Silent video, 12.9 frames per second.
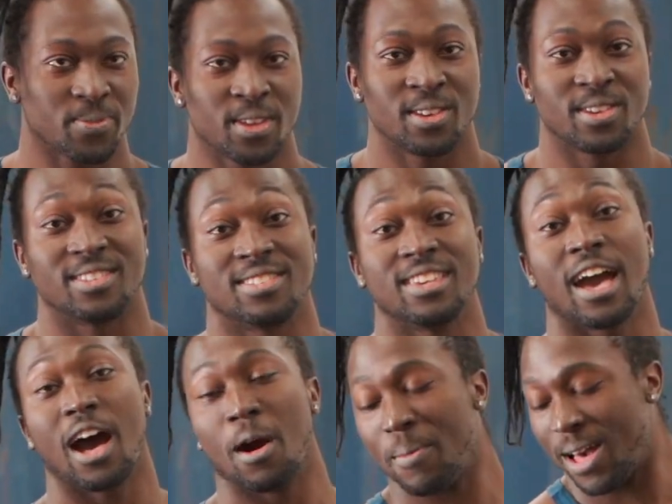You can see
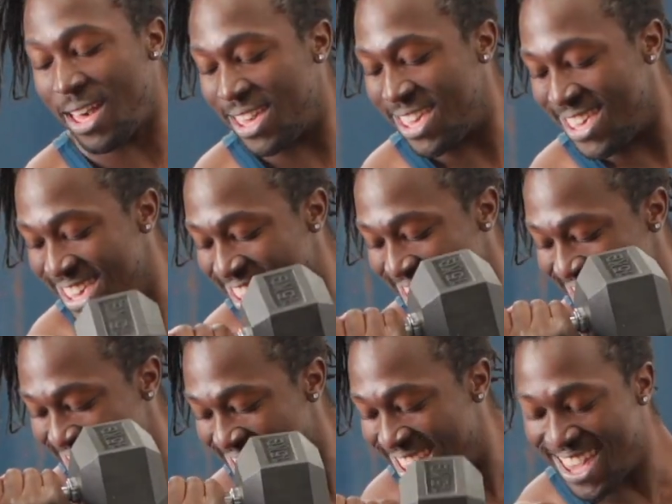how my
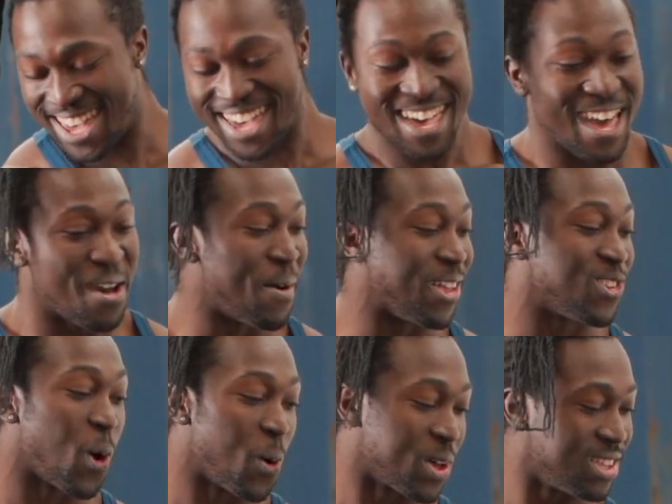my
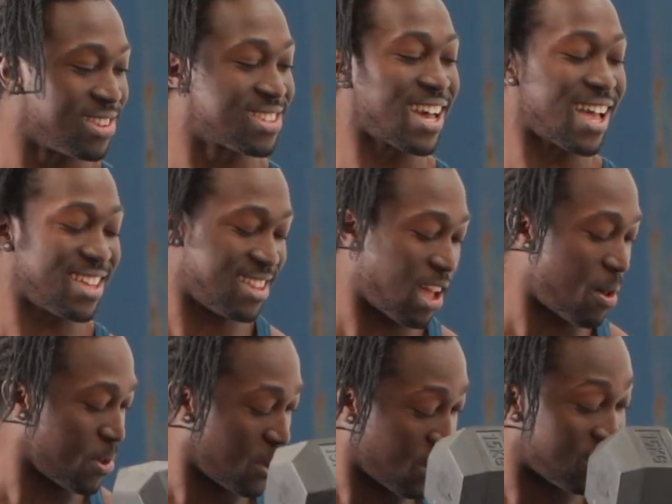talking is cutting out
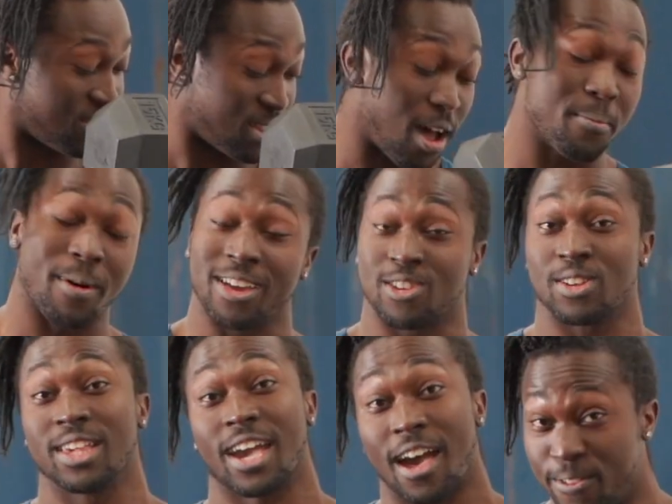because now I'm
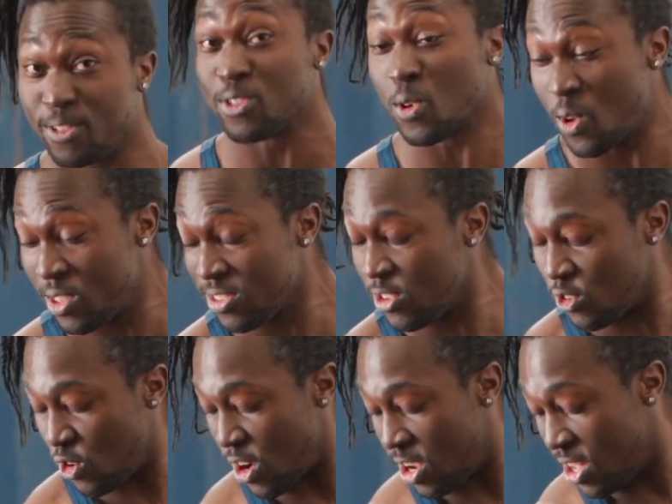actually having to
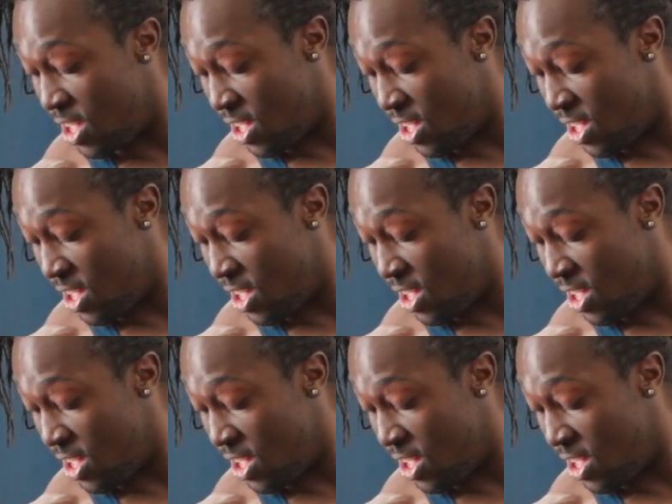concentrate.